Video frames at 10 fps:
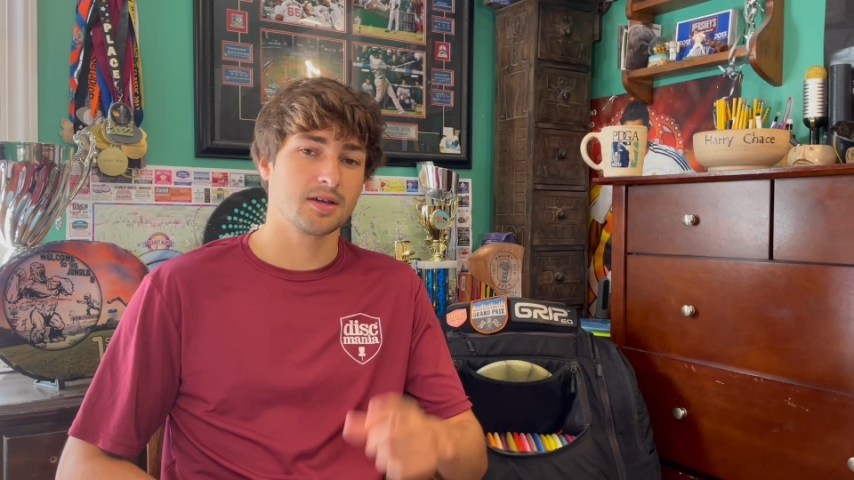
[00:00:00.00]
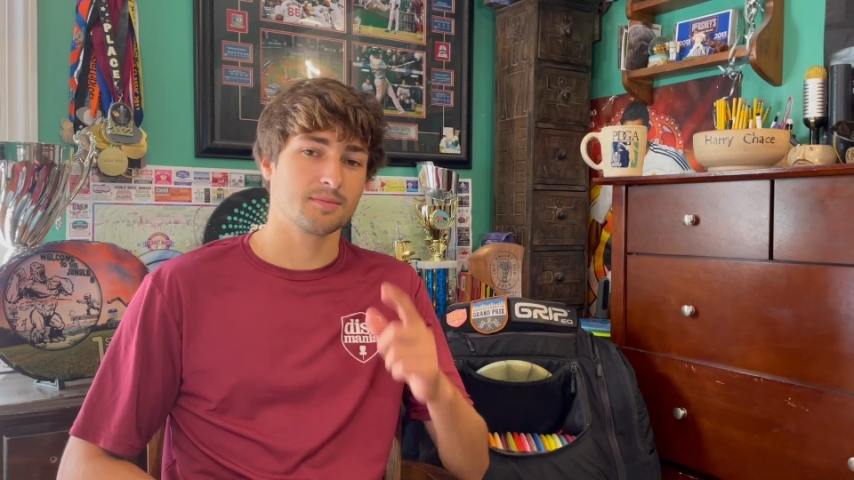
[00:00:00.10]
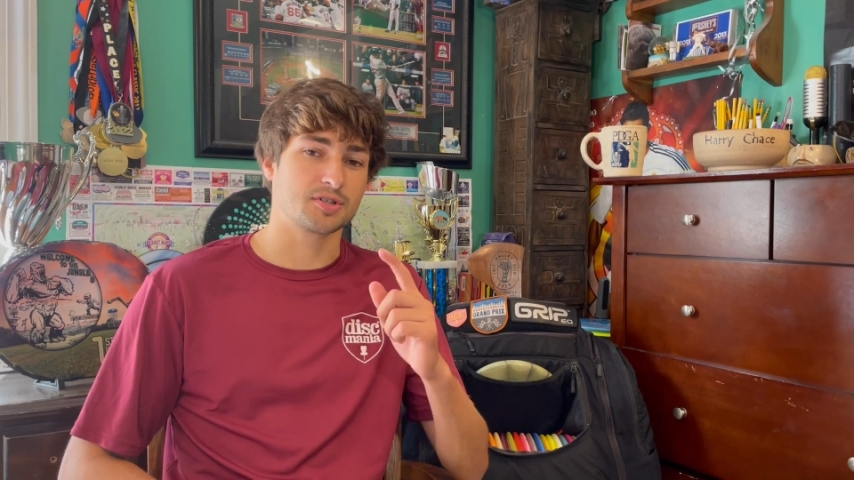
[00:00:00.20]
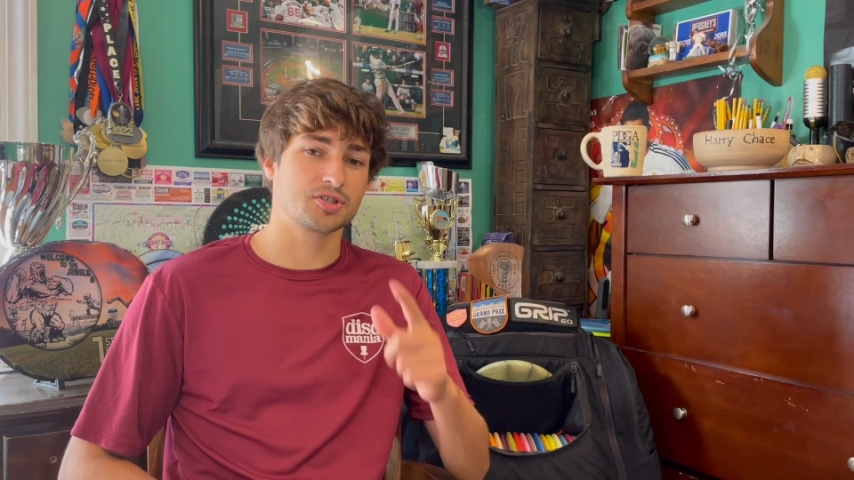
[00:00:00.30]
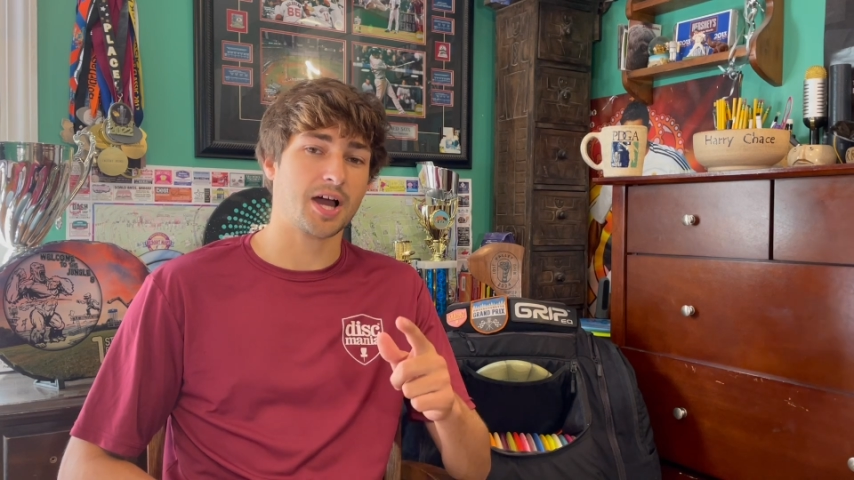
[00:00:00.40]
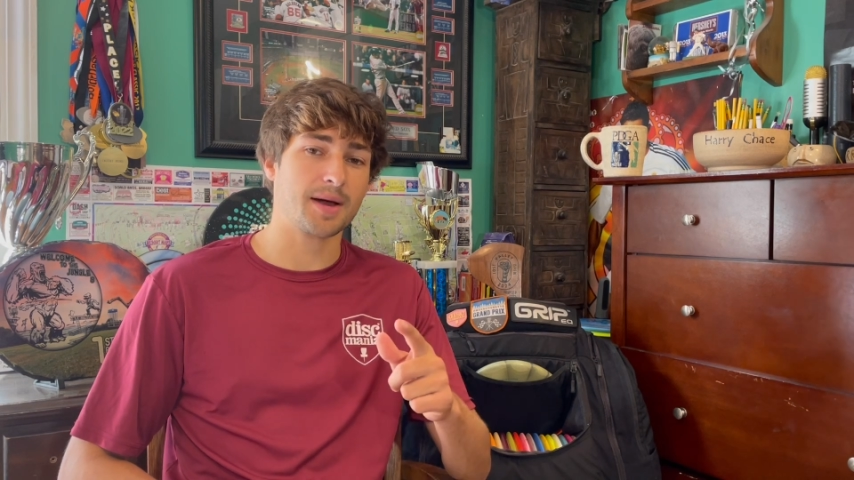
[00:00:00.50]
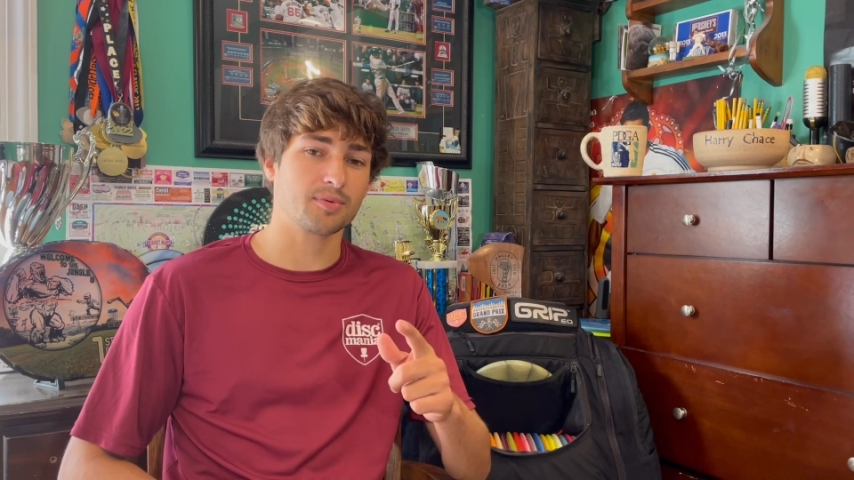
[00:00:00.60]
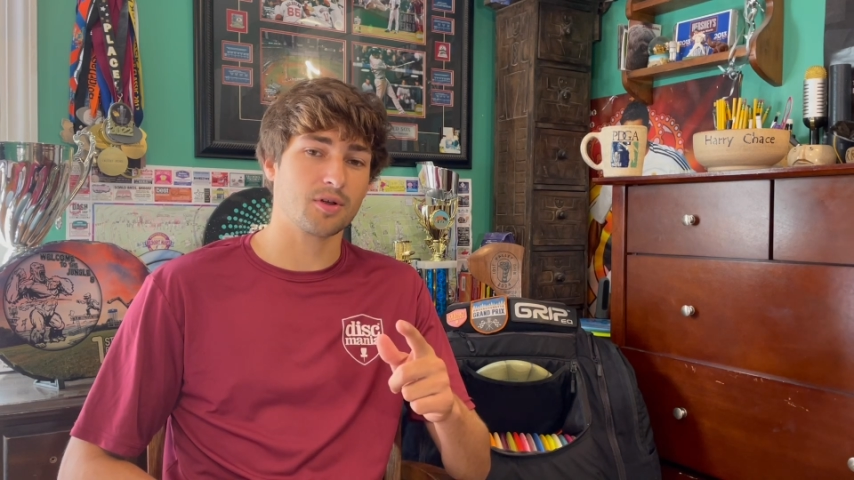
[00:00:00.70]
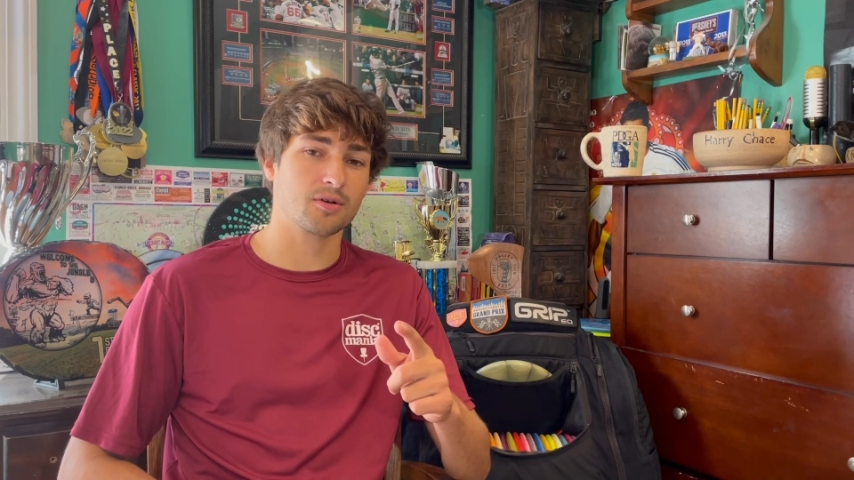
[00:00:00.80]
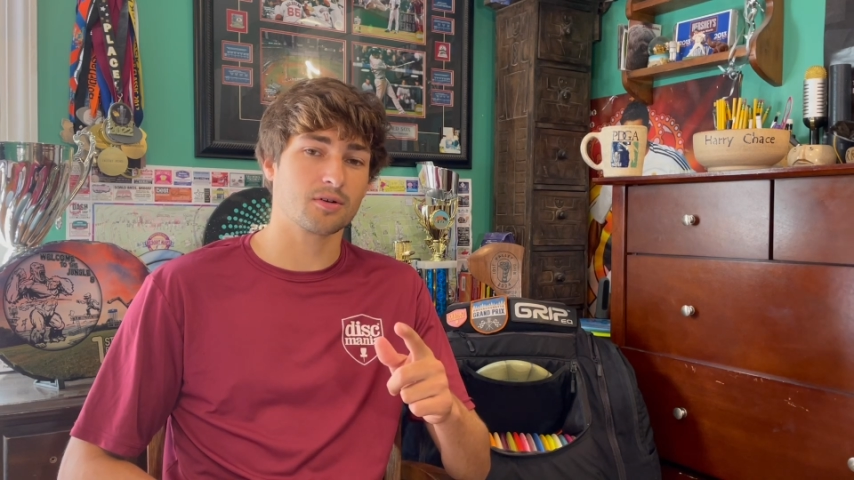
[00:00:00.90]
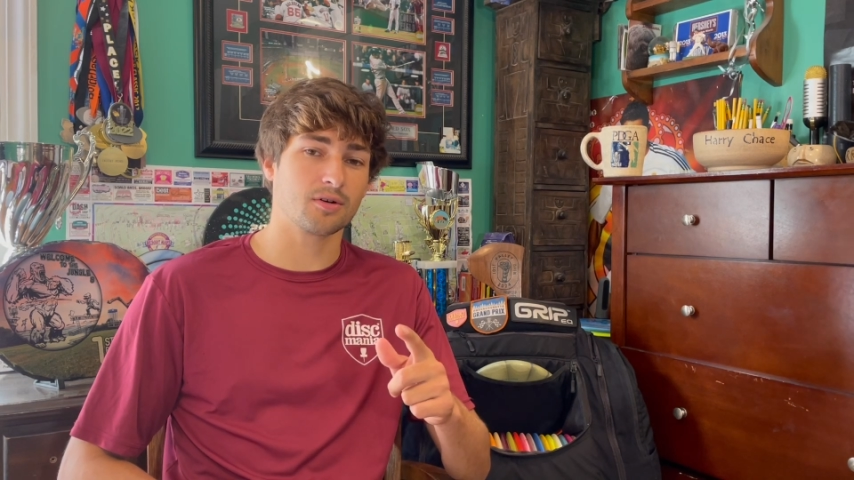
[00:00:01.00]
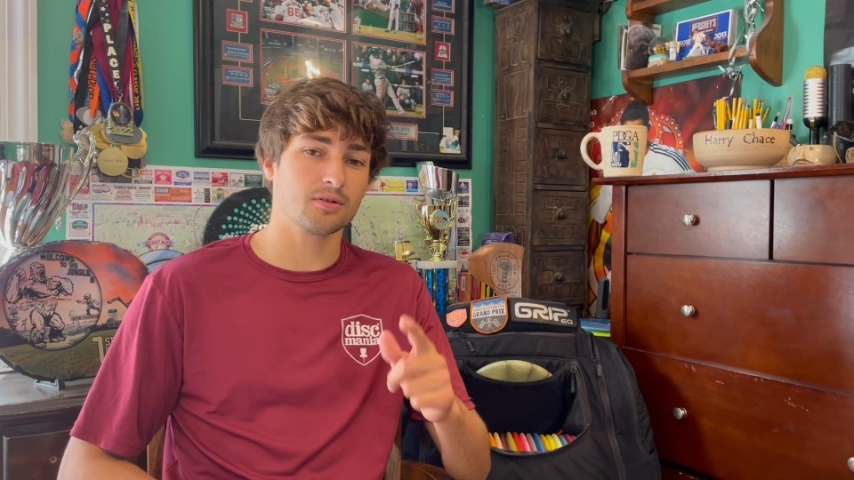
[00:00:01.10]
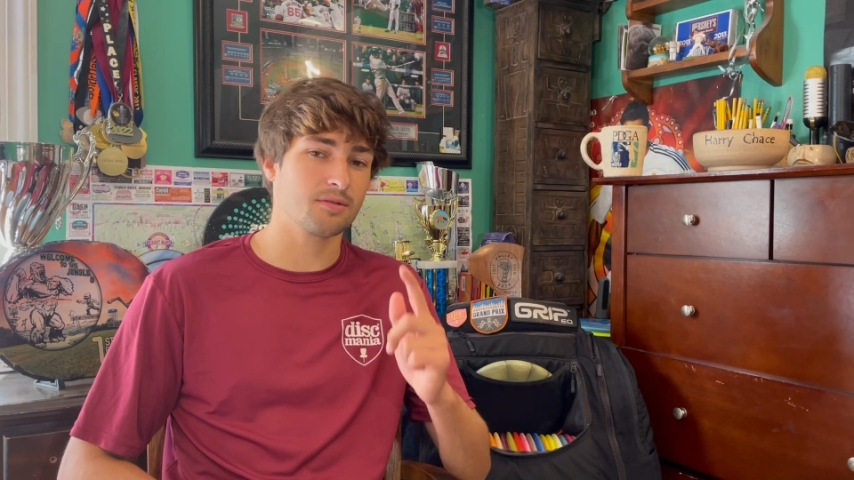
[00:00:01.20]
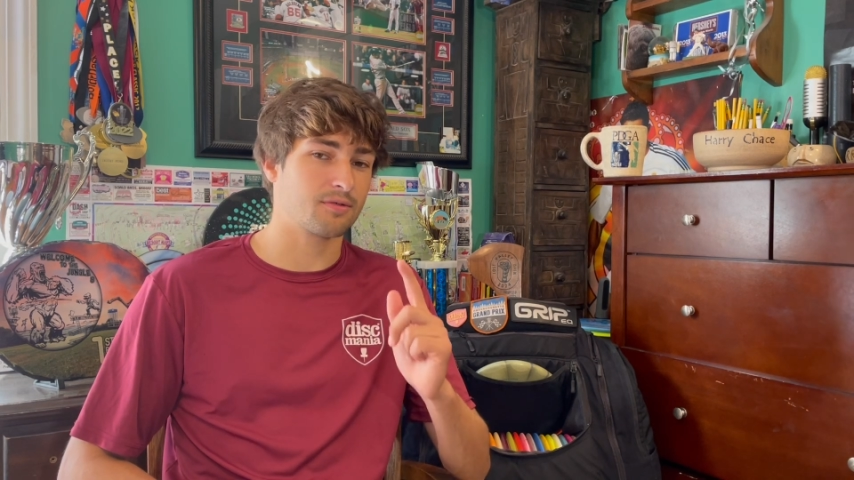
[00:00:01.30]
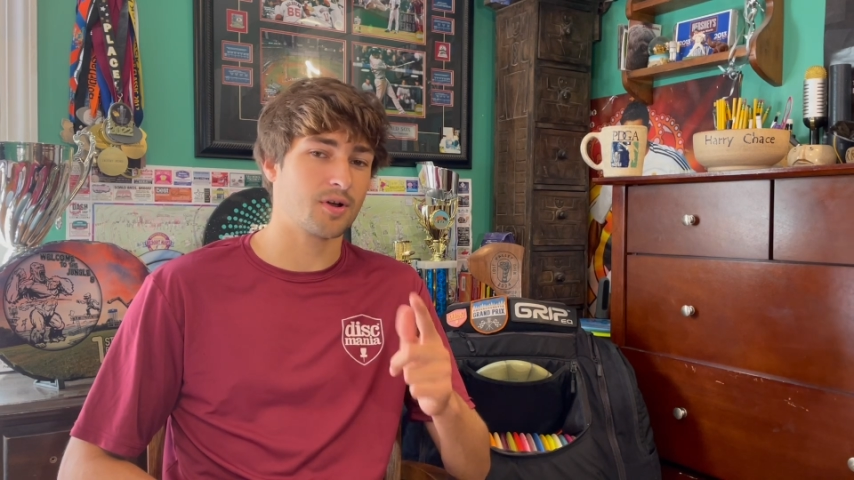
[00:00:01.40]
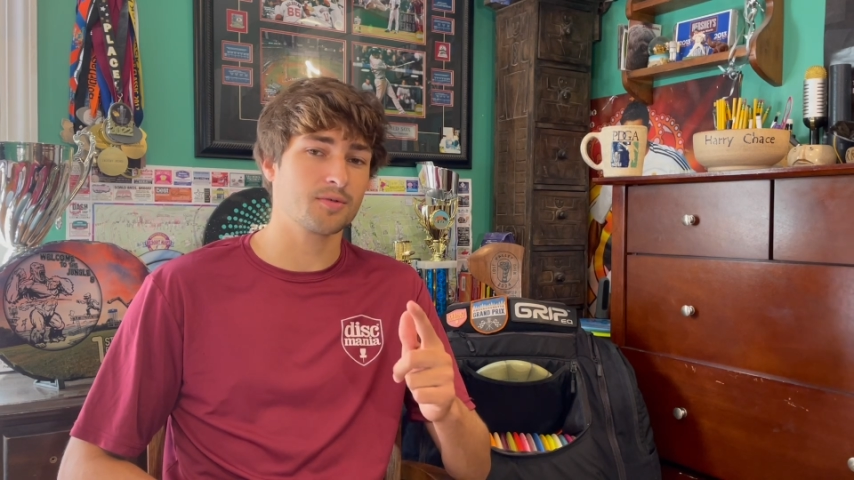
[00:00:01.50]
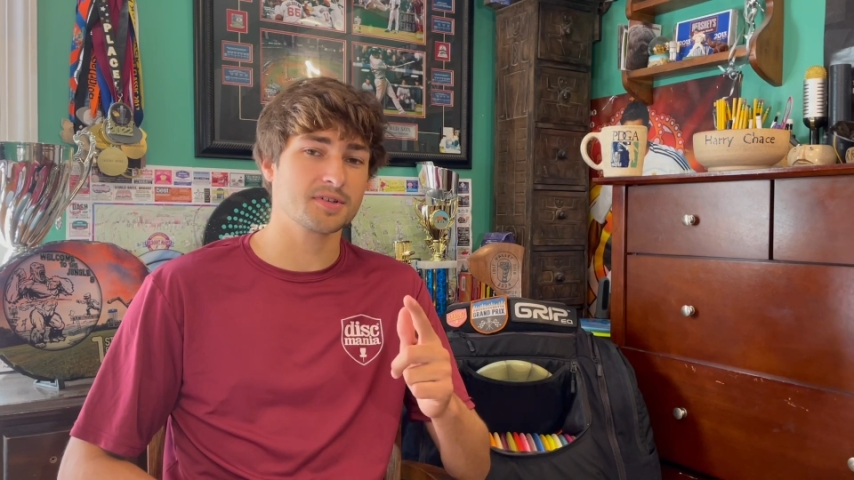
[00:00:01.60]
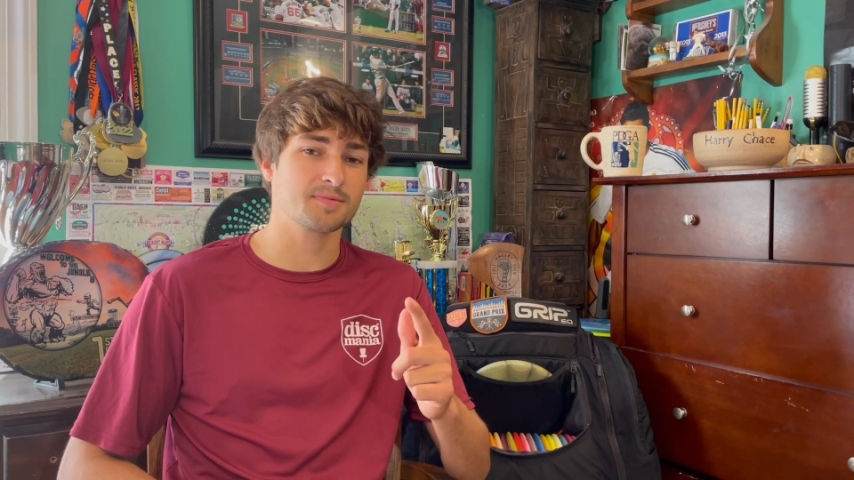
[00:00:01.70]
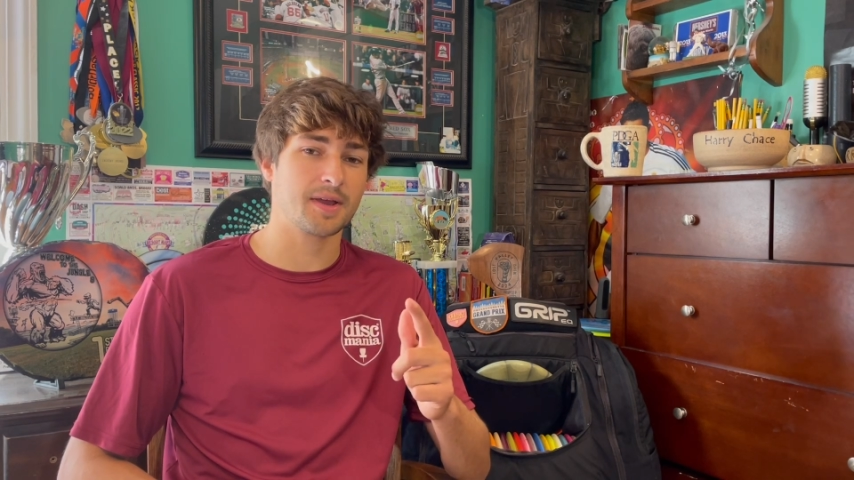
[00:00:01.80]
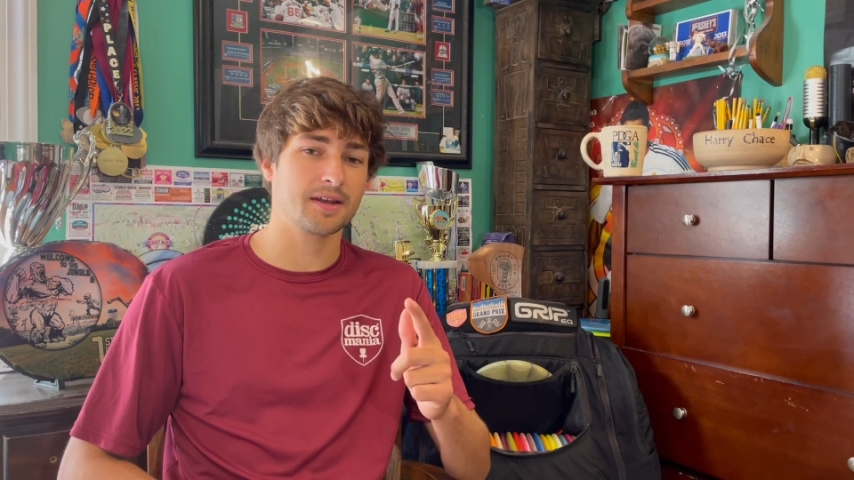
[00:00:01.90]
But shop local, throw
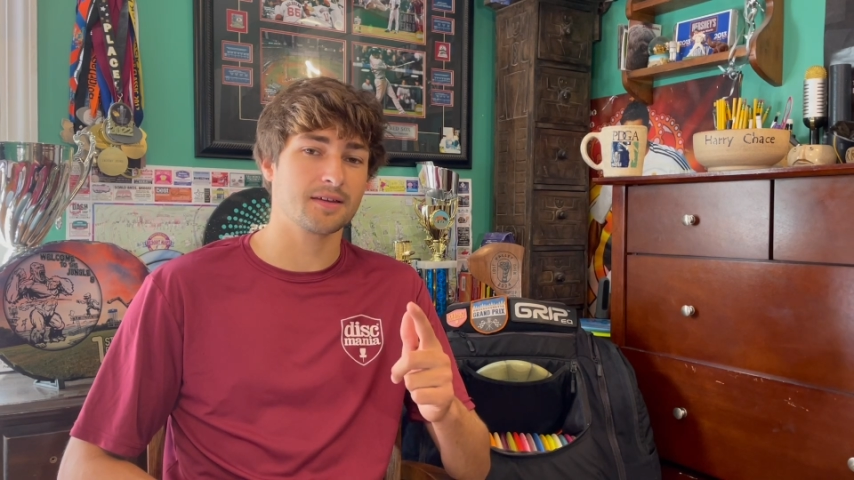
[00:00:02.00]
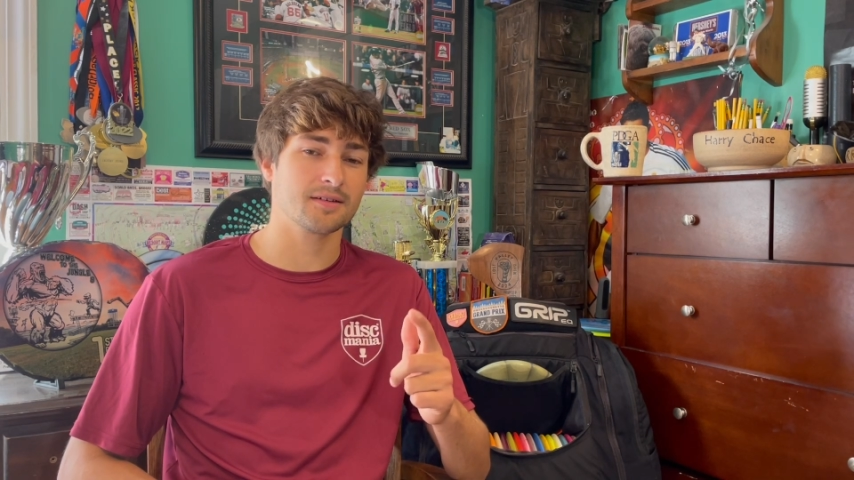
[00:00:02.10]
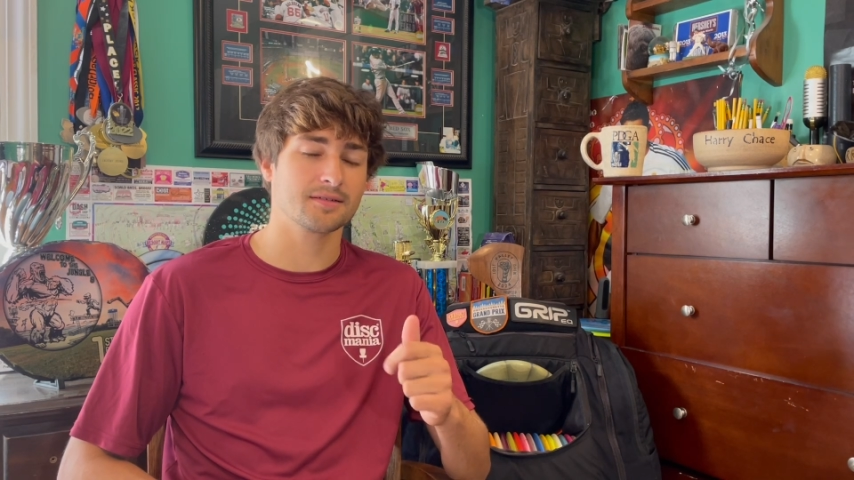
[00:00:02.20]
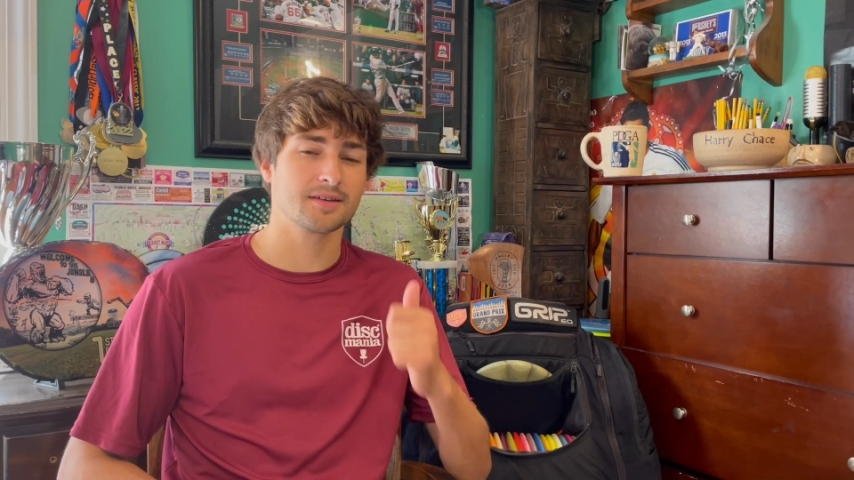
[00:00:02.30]
Discmania.